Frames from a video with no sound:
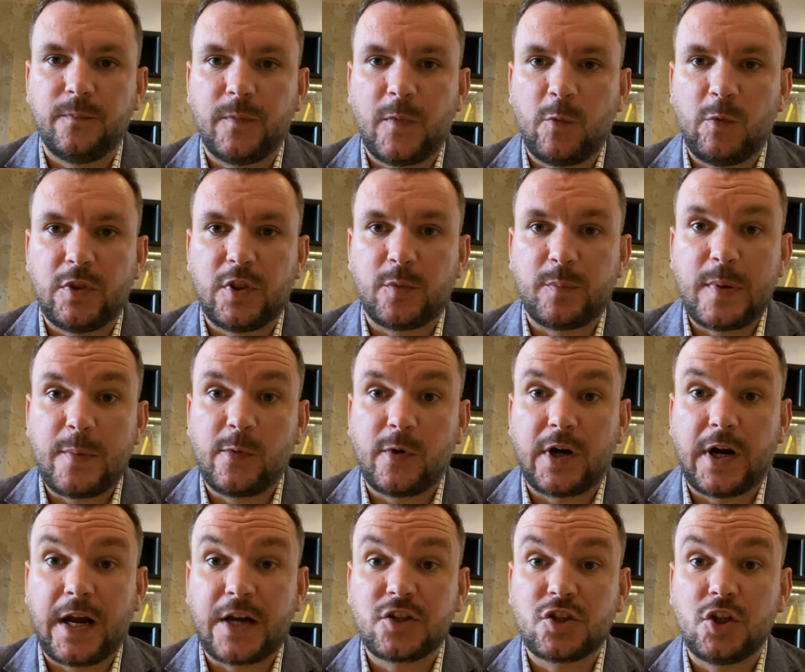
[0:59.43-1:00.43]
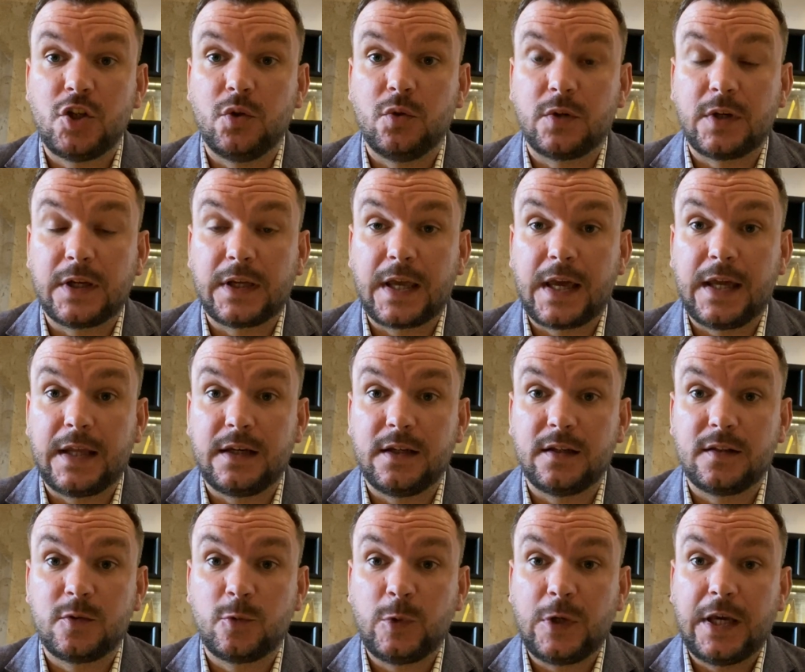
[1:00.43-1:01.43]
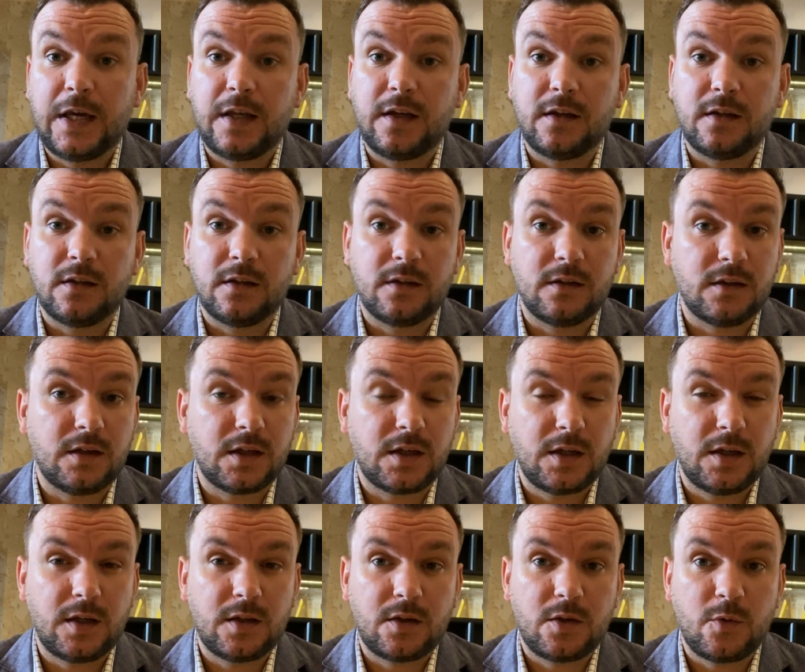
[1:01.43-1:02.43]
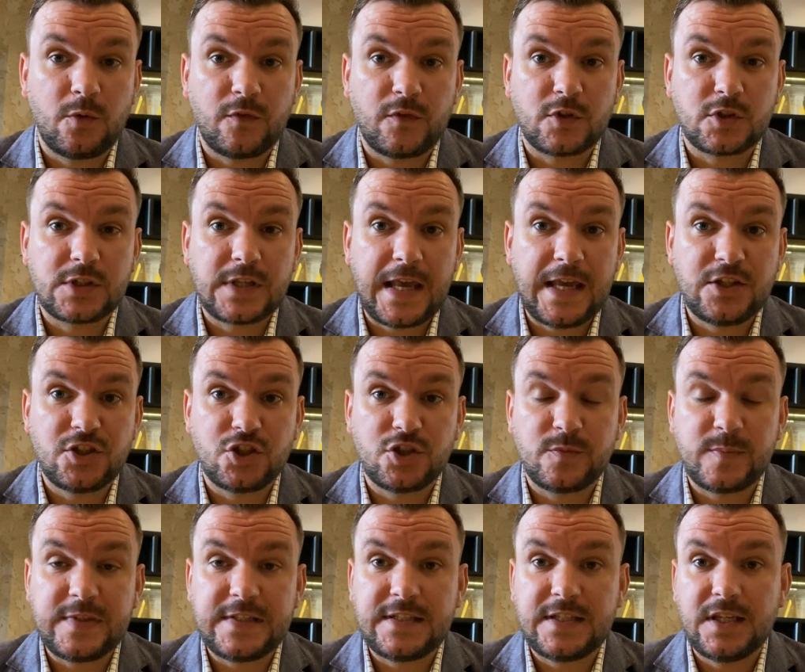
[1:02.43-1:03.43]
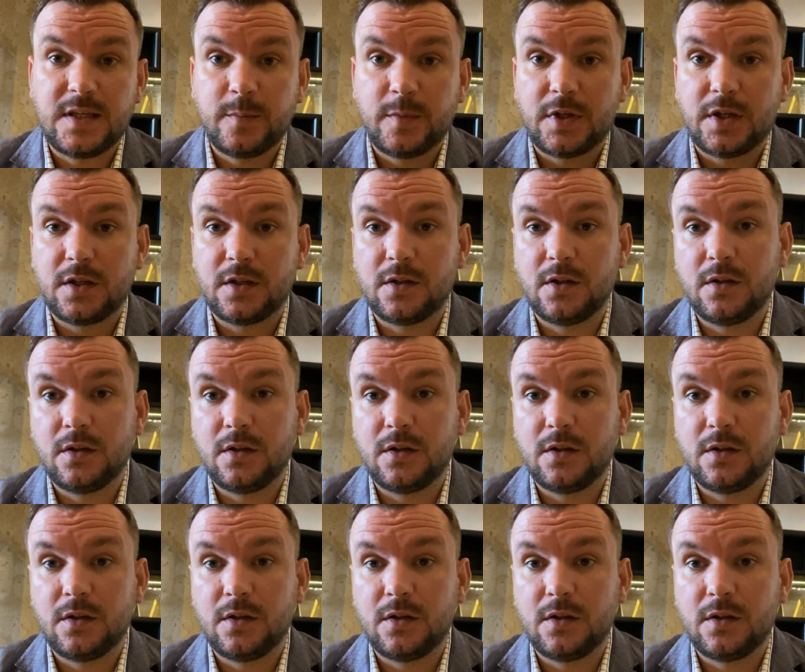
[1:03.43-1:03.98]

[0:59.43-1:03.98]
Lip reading: whether people are actually looking at it. We had I don't know if it was HSBC, but a